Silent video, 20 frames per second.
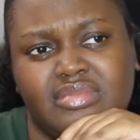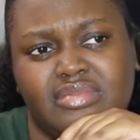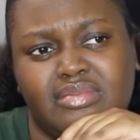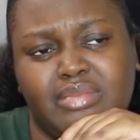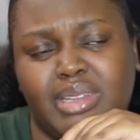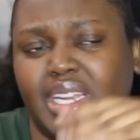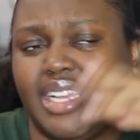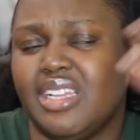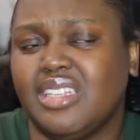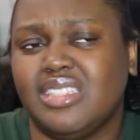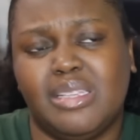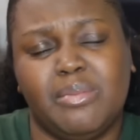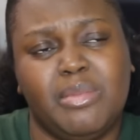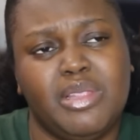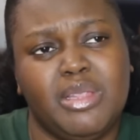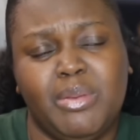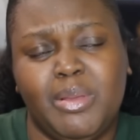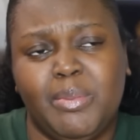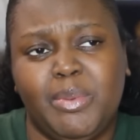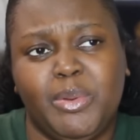But again, some of
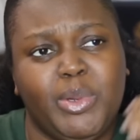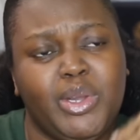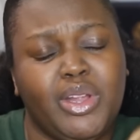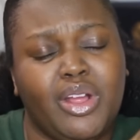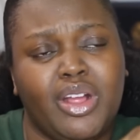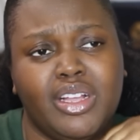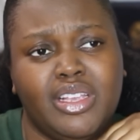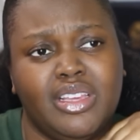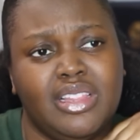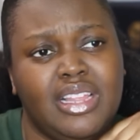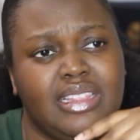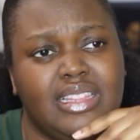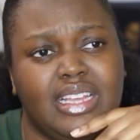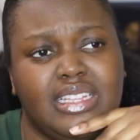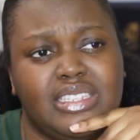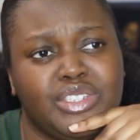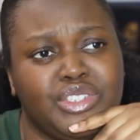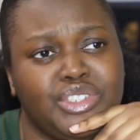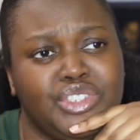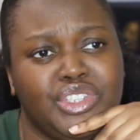the people would argue that
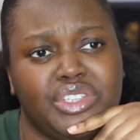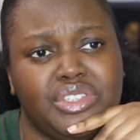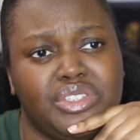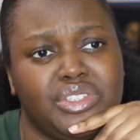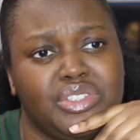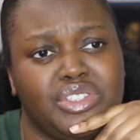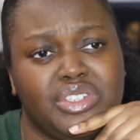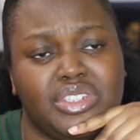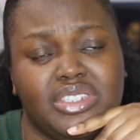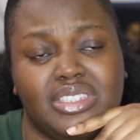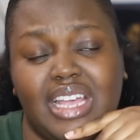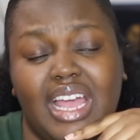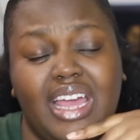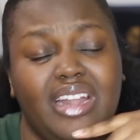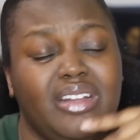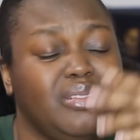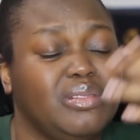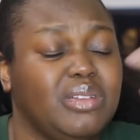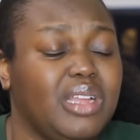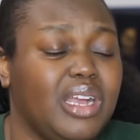that's her just desserts. I
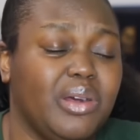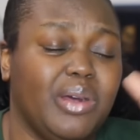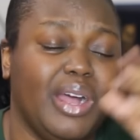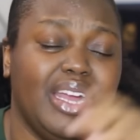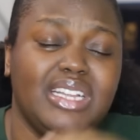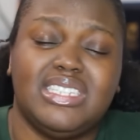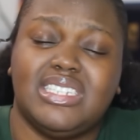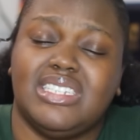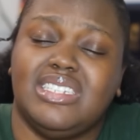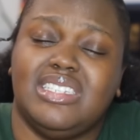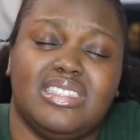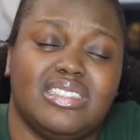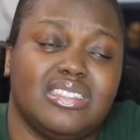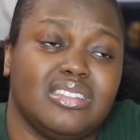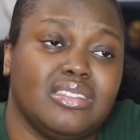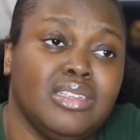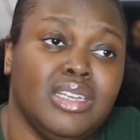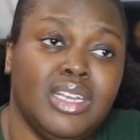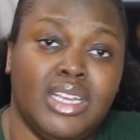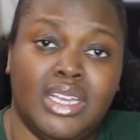don't know.
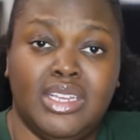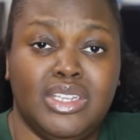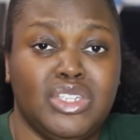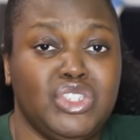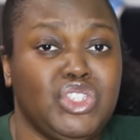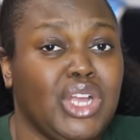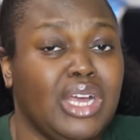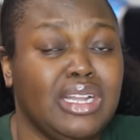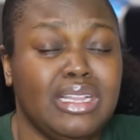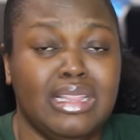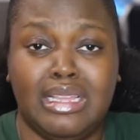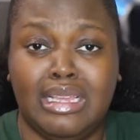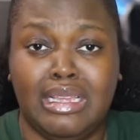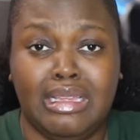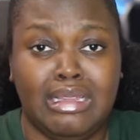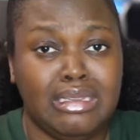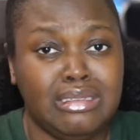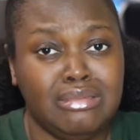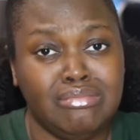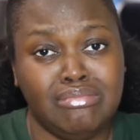
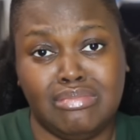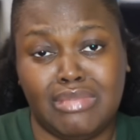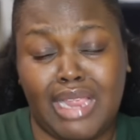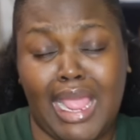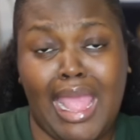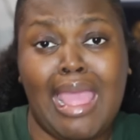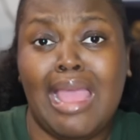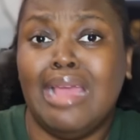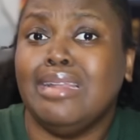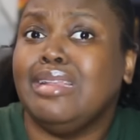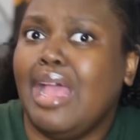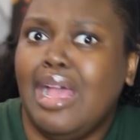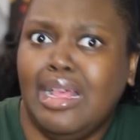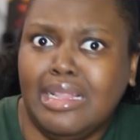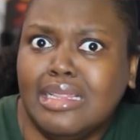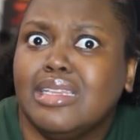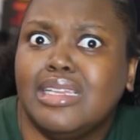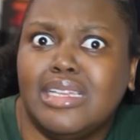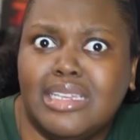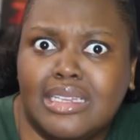Jonathan and
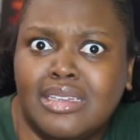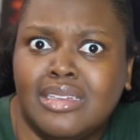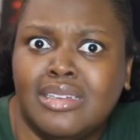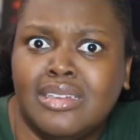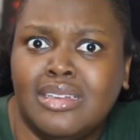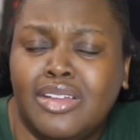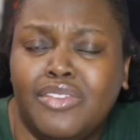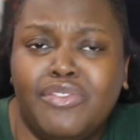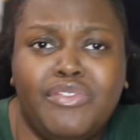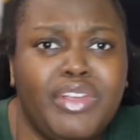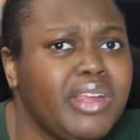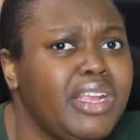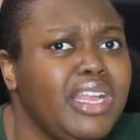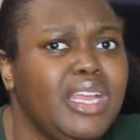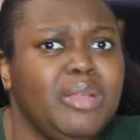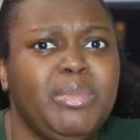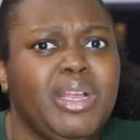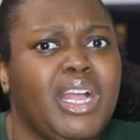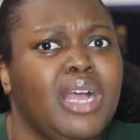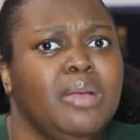Ellie, very
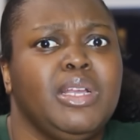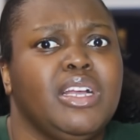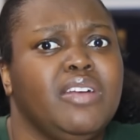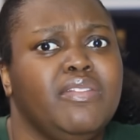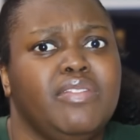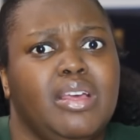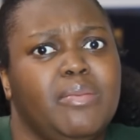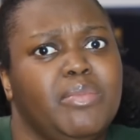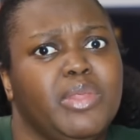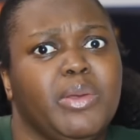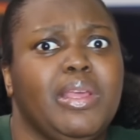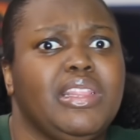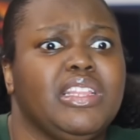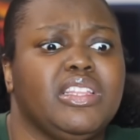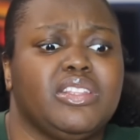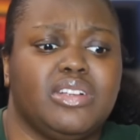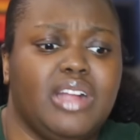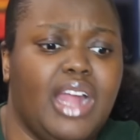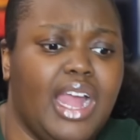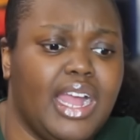unbecoming of them, the way that
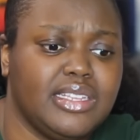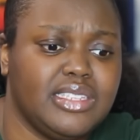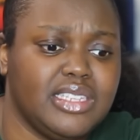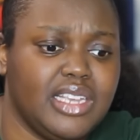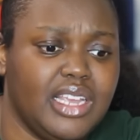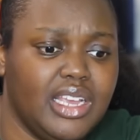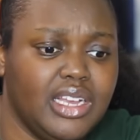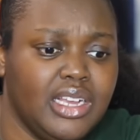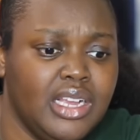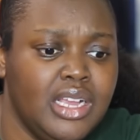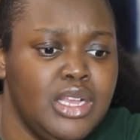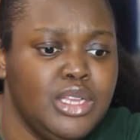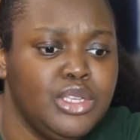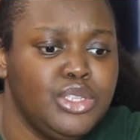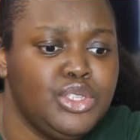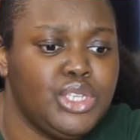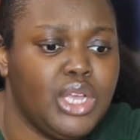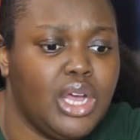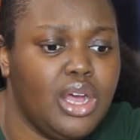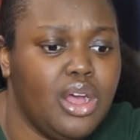they're acting.
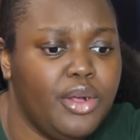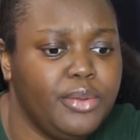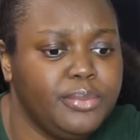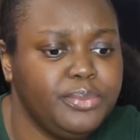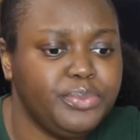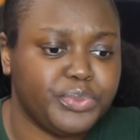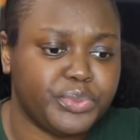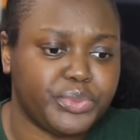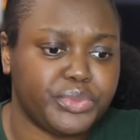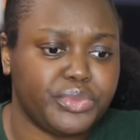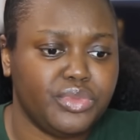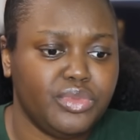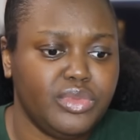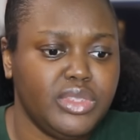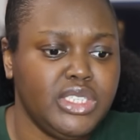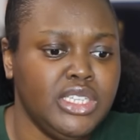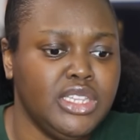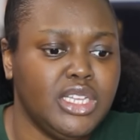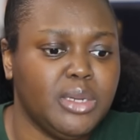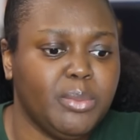So
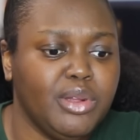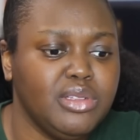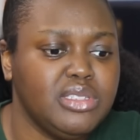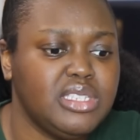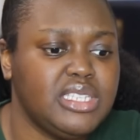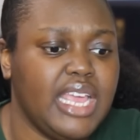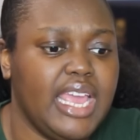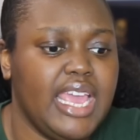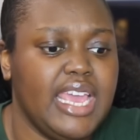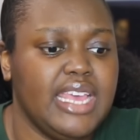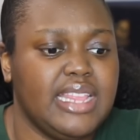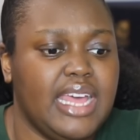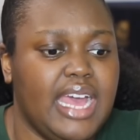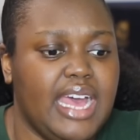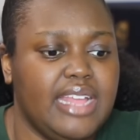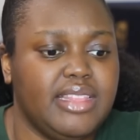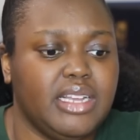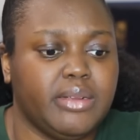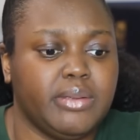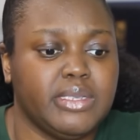they're both saying
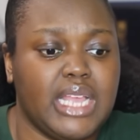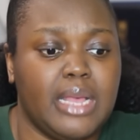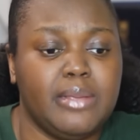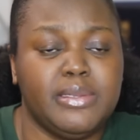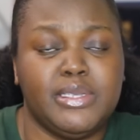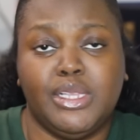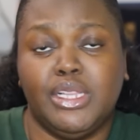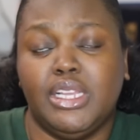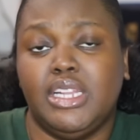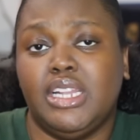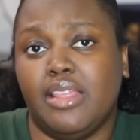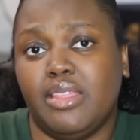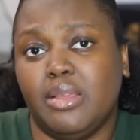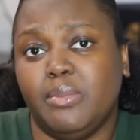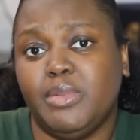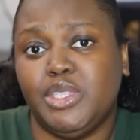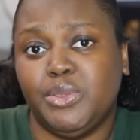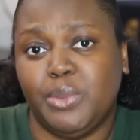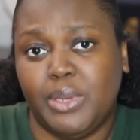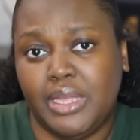that there was absolutely nothing
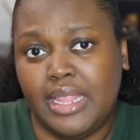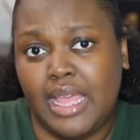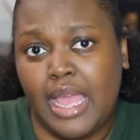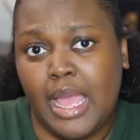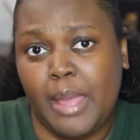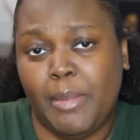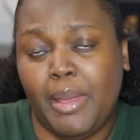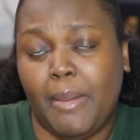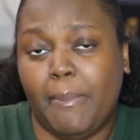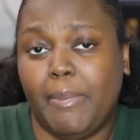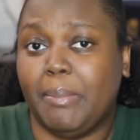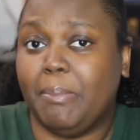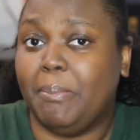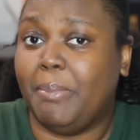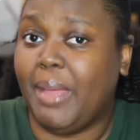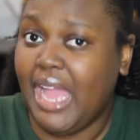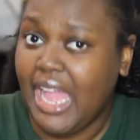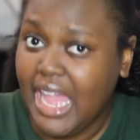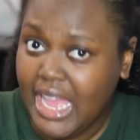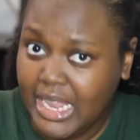between them, but
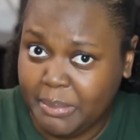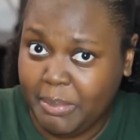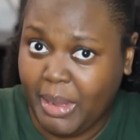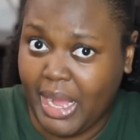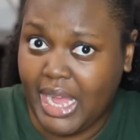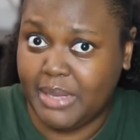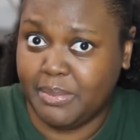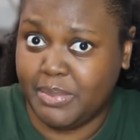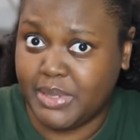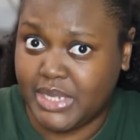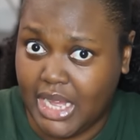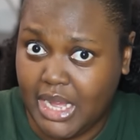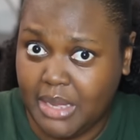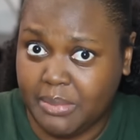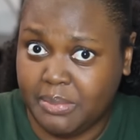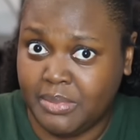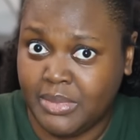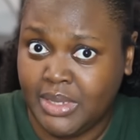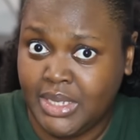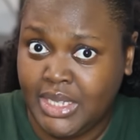Ben pipes up.